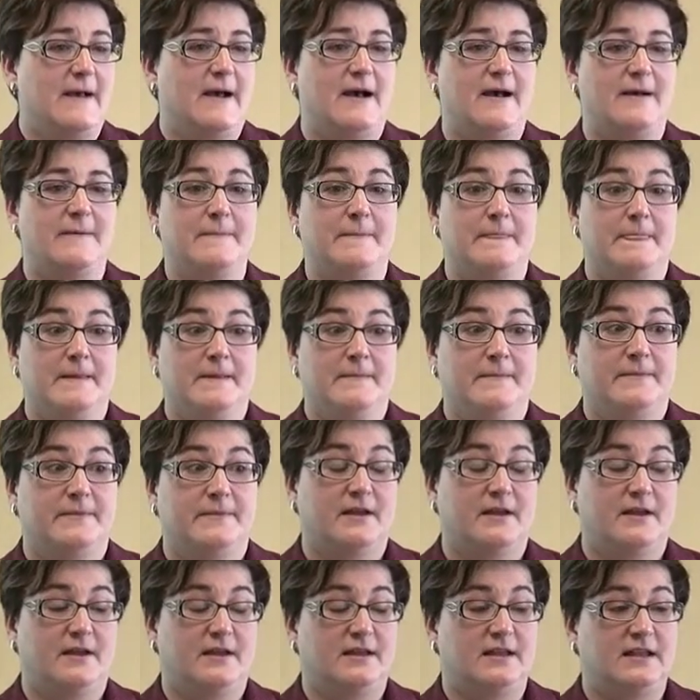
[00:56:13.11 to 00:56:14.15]
Um,
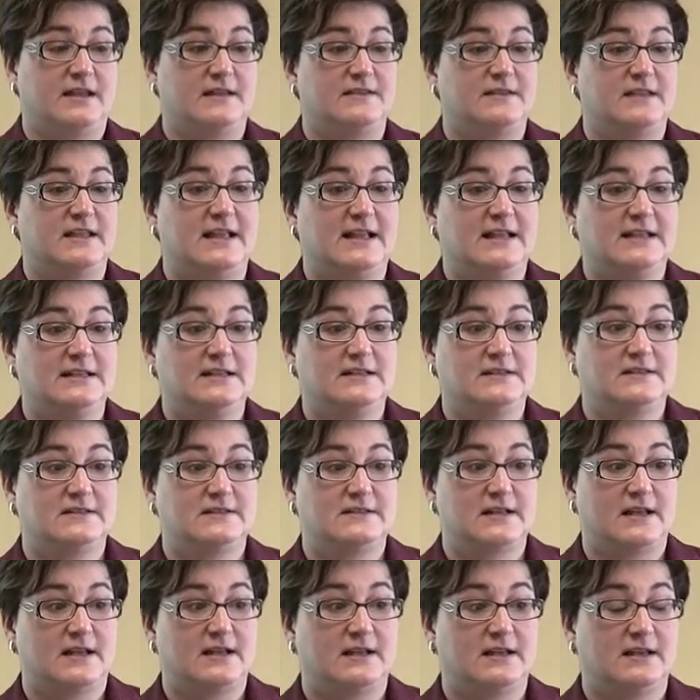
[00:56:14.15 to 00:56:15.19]
uh, in the alien
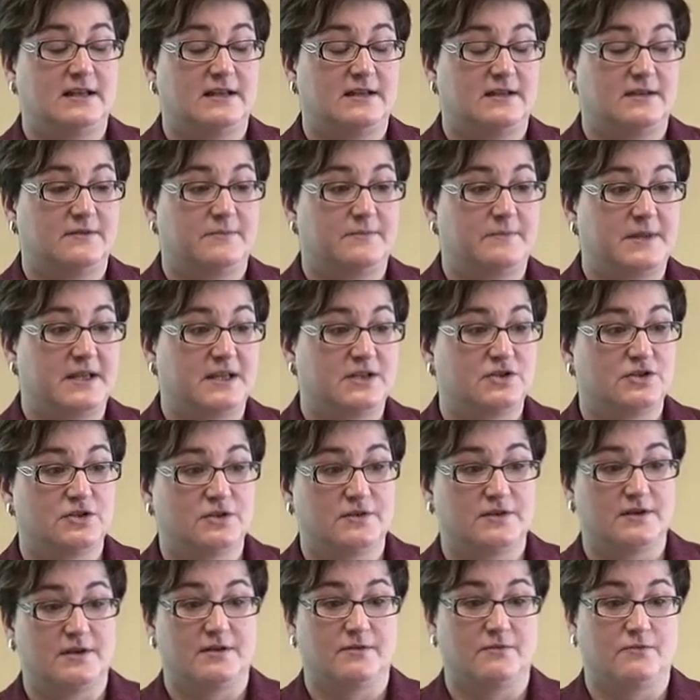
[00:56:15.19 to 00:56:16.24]
uh,
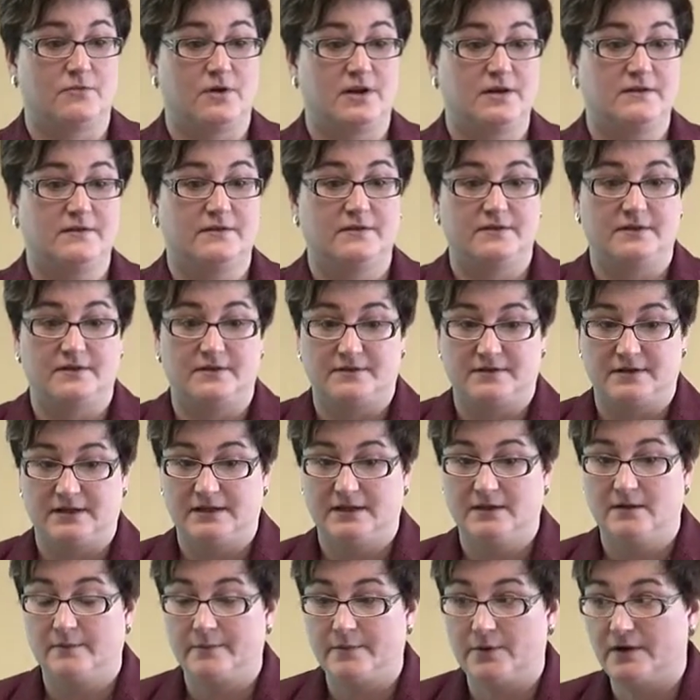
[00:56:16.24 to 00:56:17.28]
picture, the one of the, the
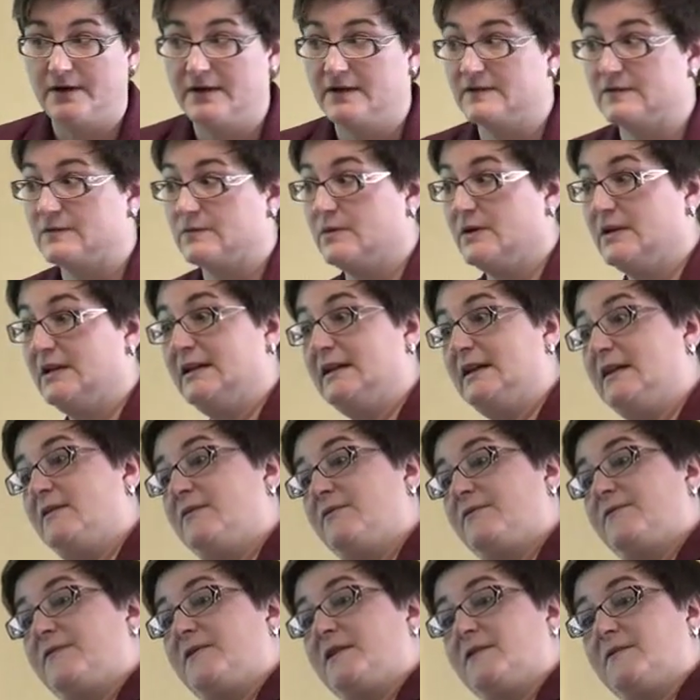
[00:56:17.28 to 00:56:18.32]
little boy is really
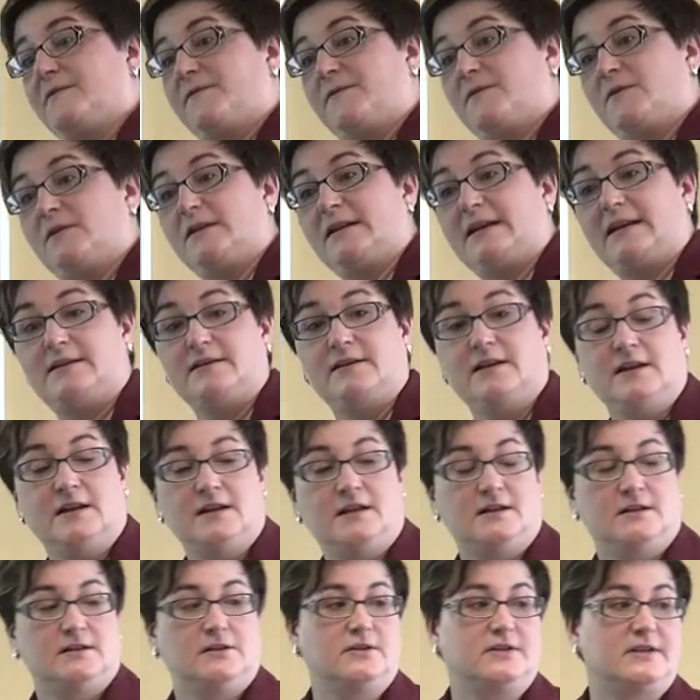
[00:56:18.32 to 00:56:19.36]
fearful and
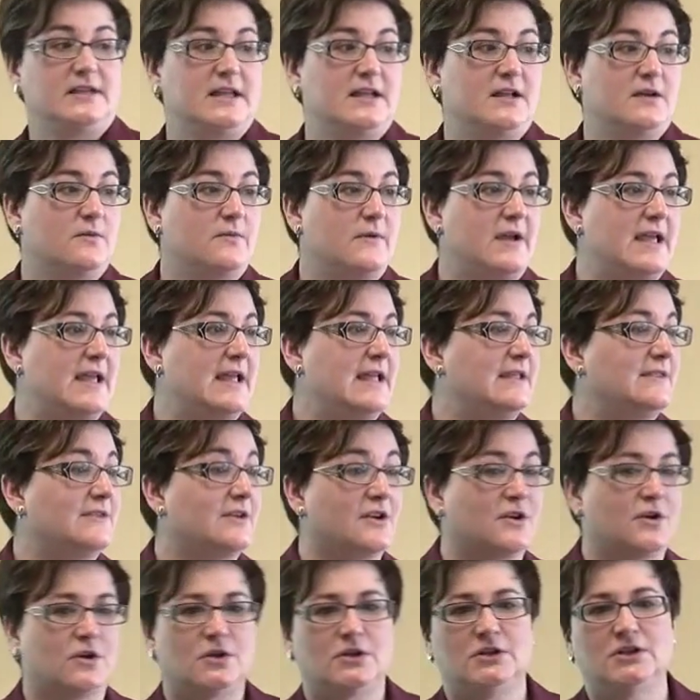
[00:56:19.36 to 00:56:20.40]
looking away.
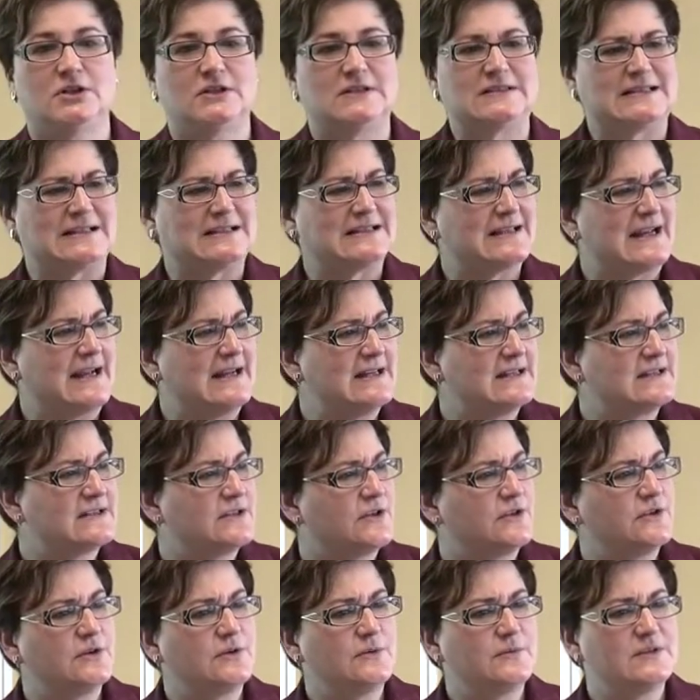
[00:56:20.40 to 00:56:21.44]
The girl looks excited.
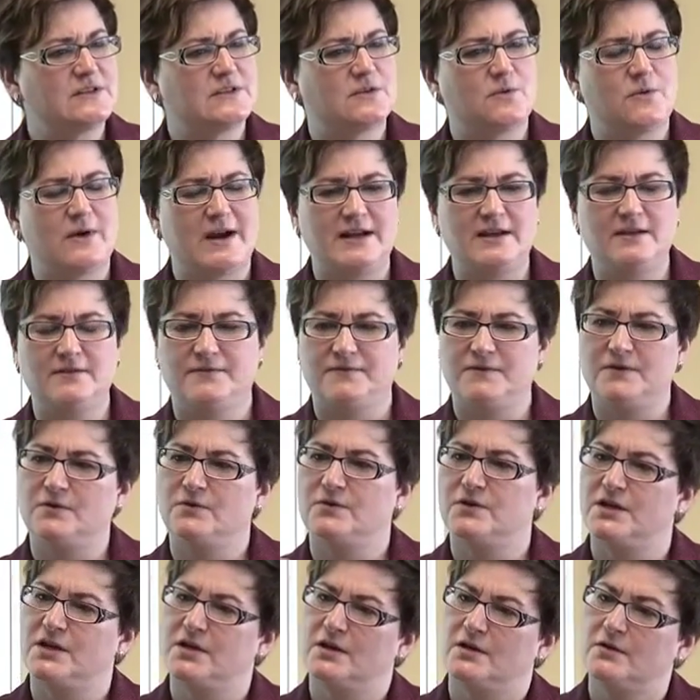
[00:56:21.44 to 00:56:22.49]
So there was quite a
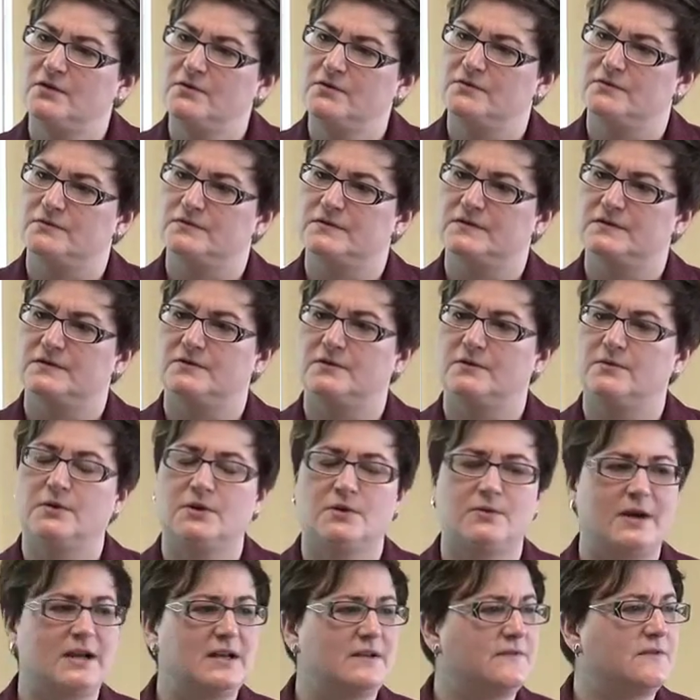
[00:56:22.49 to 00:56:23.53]
few cues. There were
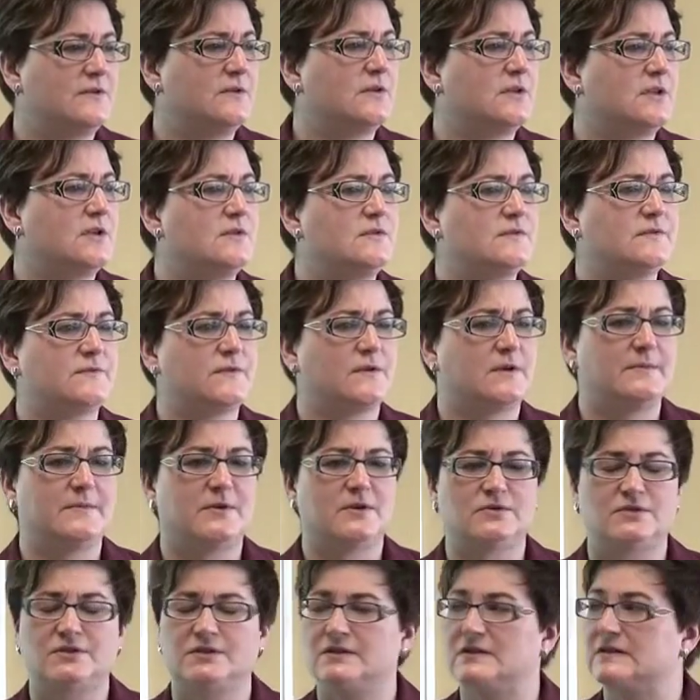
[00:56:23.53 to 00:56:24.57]
quite a few cues for
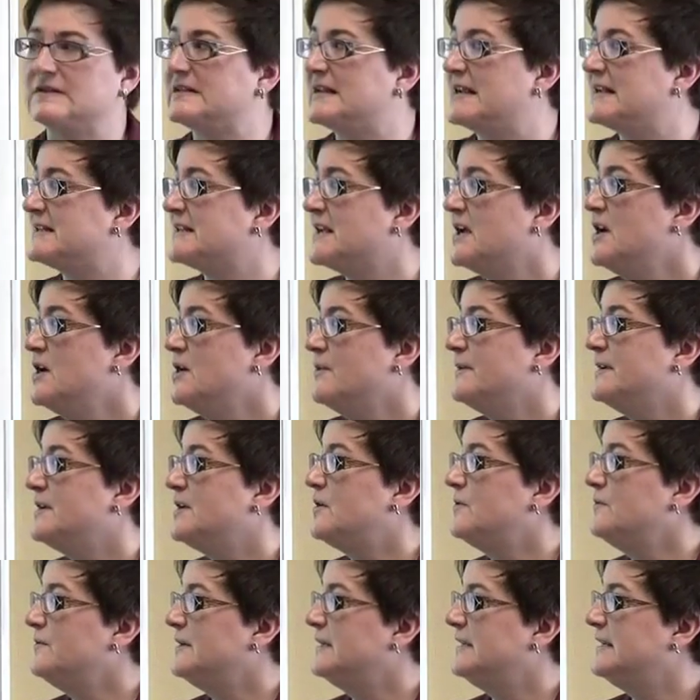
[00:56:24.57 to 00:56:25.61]
emotional states. We
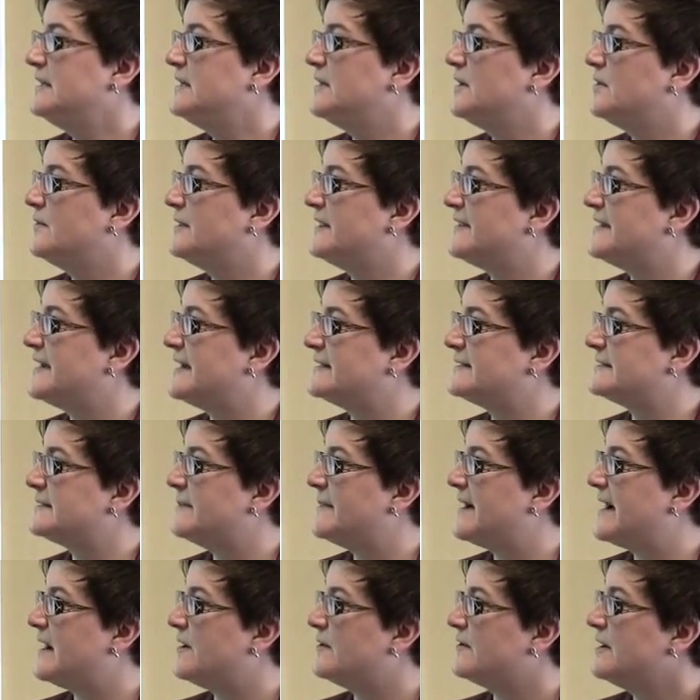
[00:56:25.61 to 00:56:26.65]
don't really know what that's
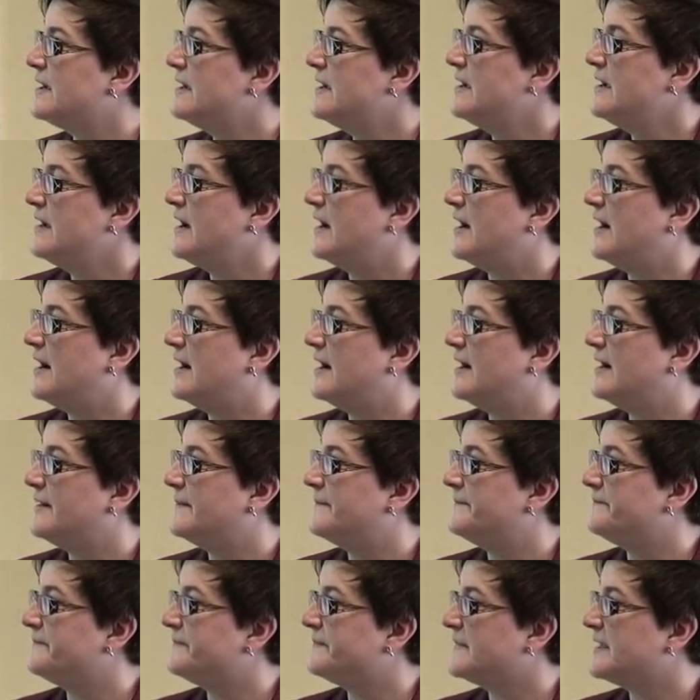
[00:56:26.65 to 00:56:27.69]
about,
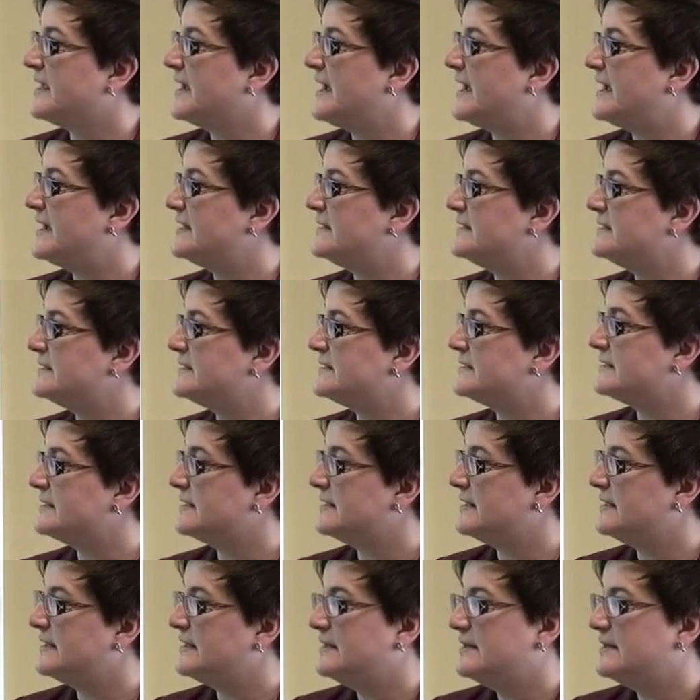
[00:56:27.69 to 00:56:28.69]
um, and.